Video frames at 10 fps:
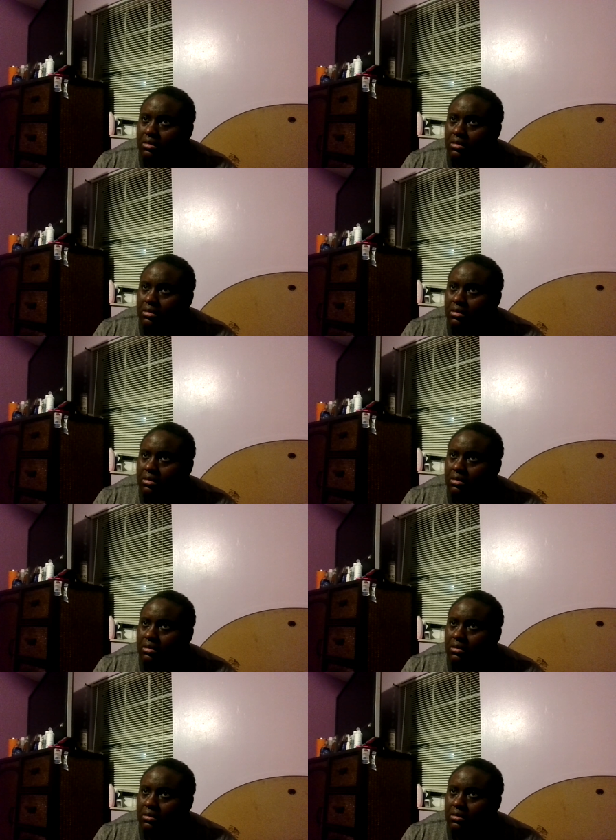when somebody
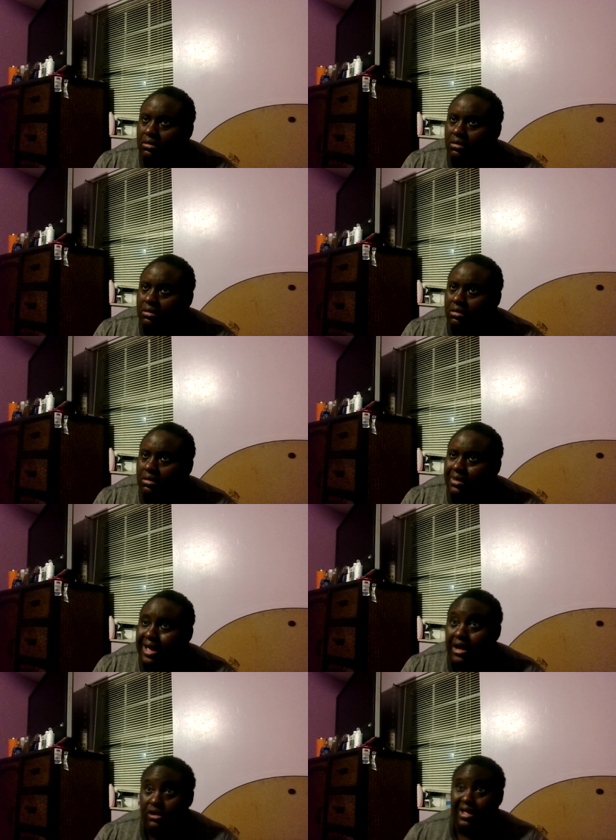reads like that,
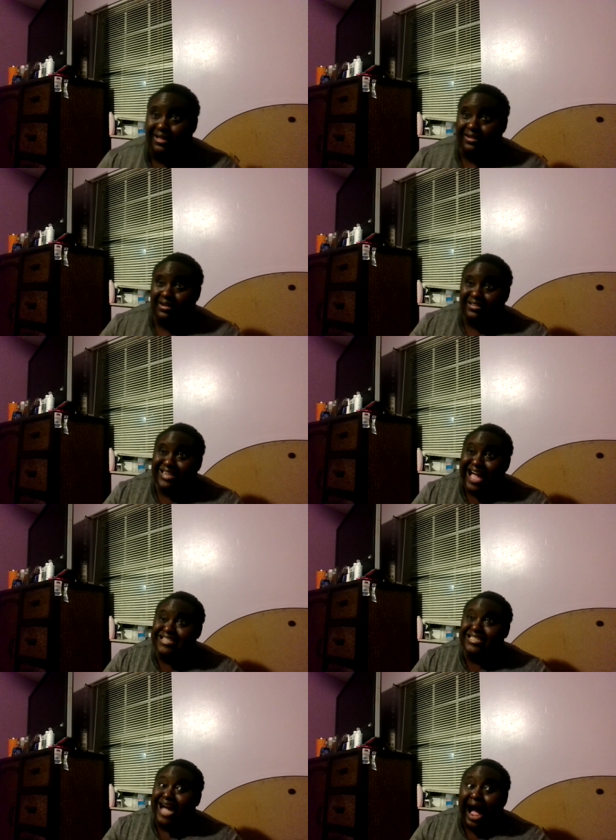that's a,
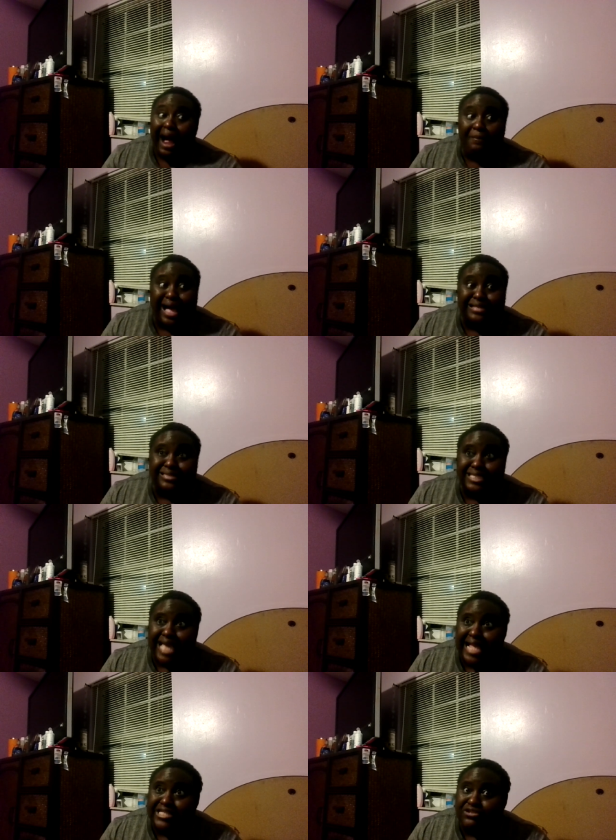that's common that's
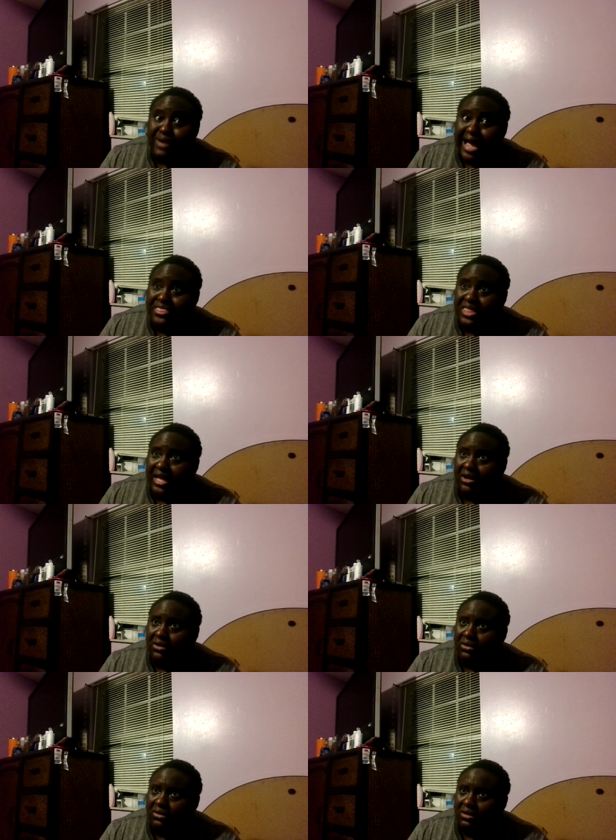sense right that's
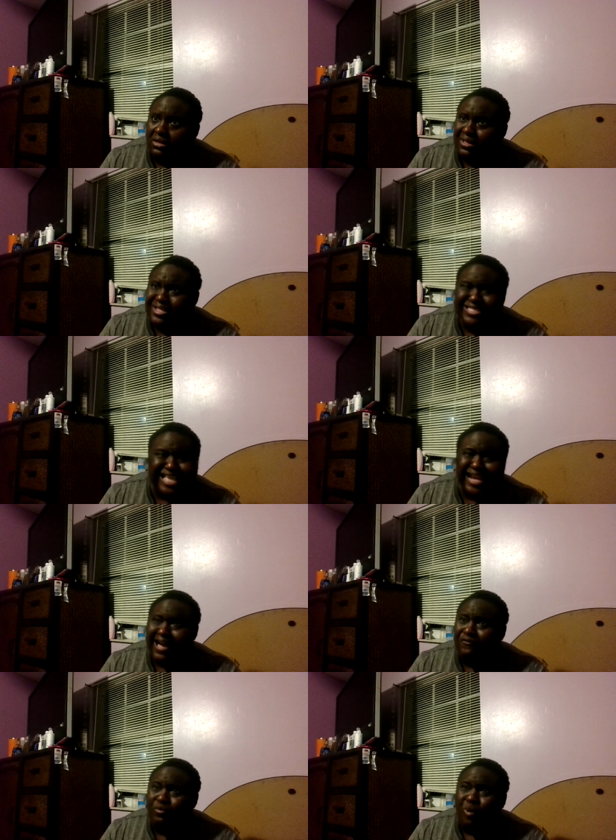there. A sign
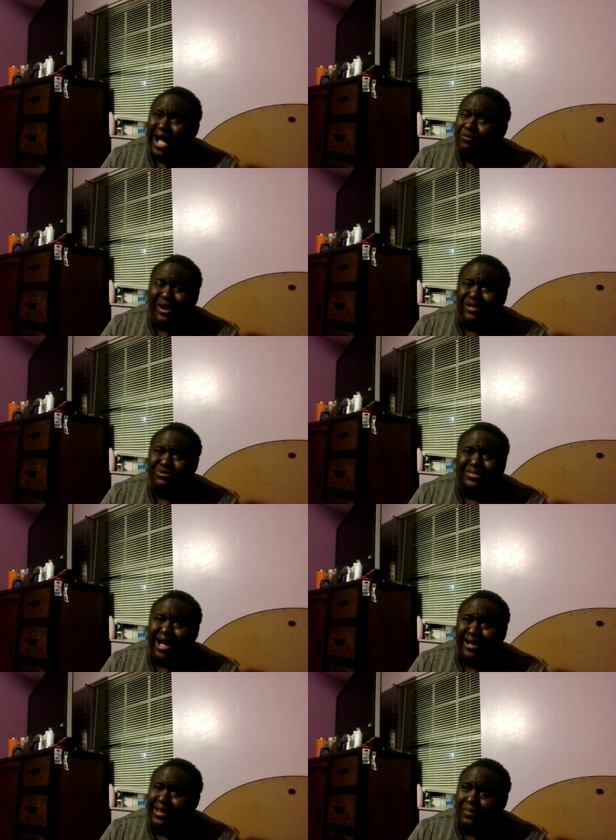of, a of what? What are you
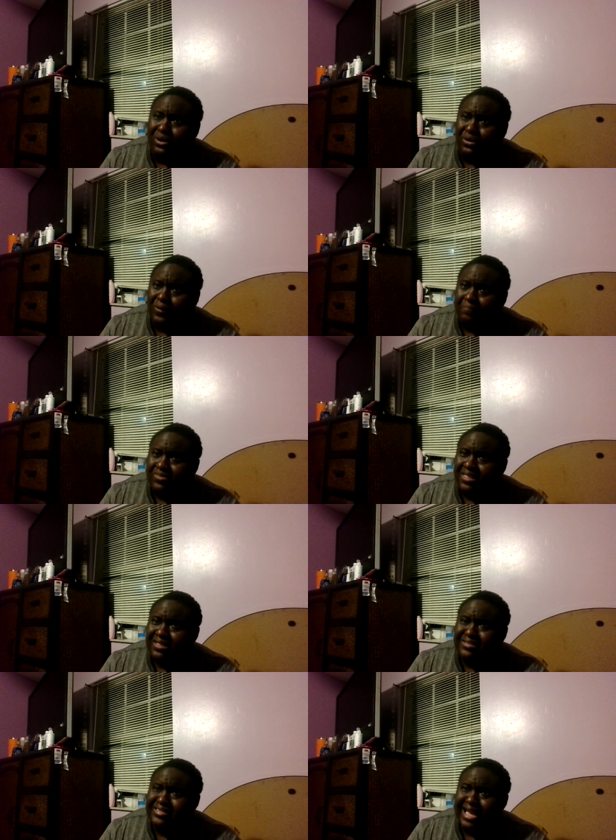talking about?
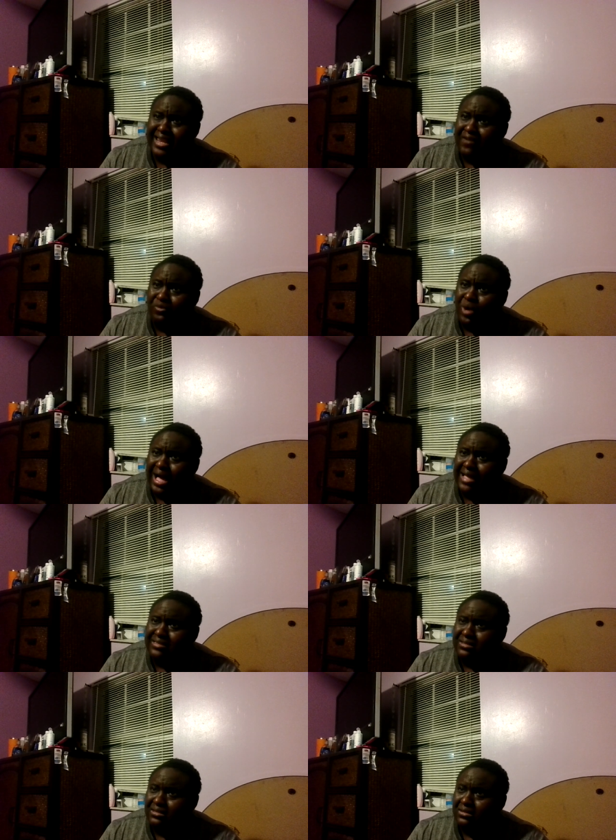Um, Son of what?
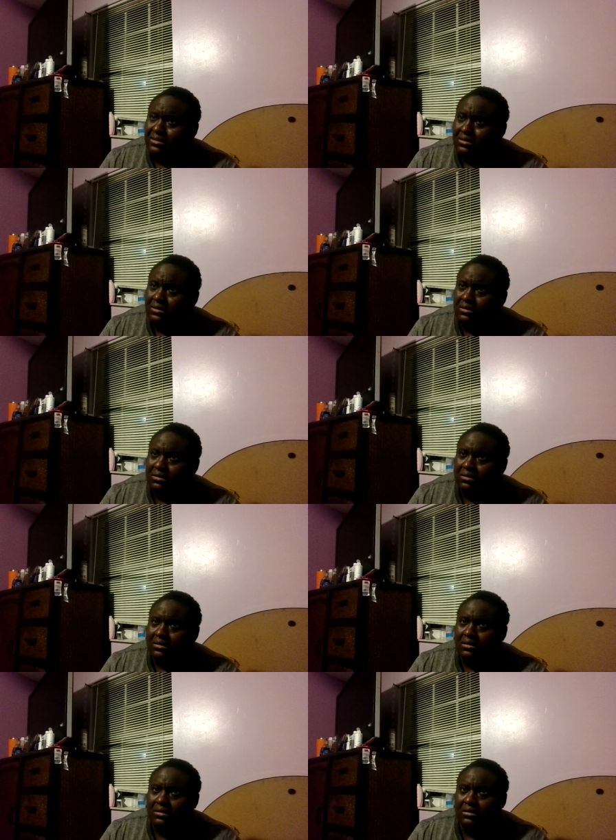Things that this freak
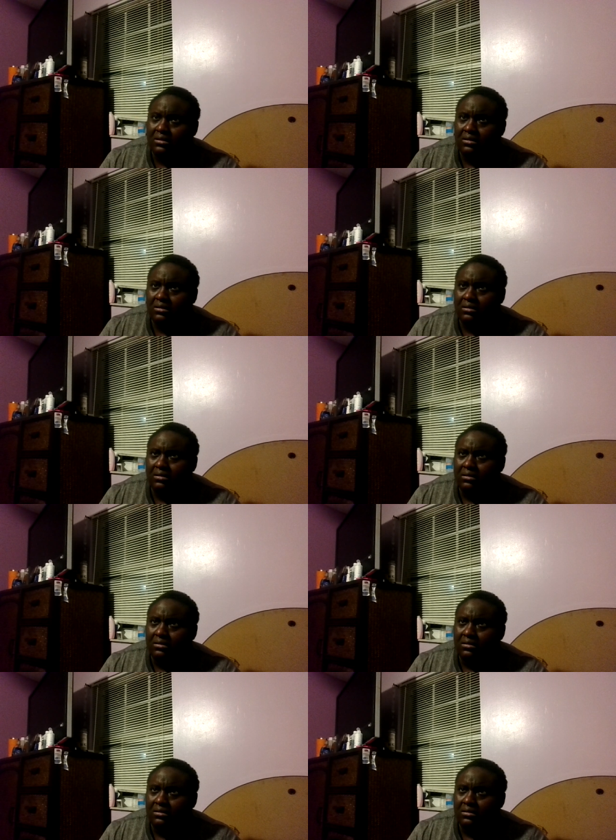like this.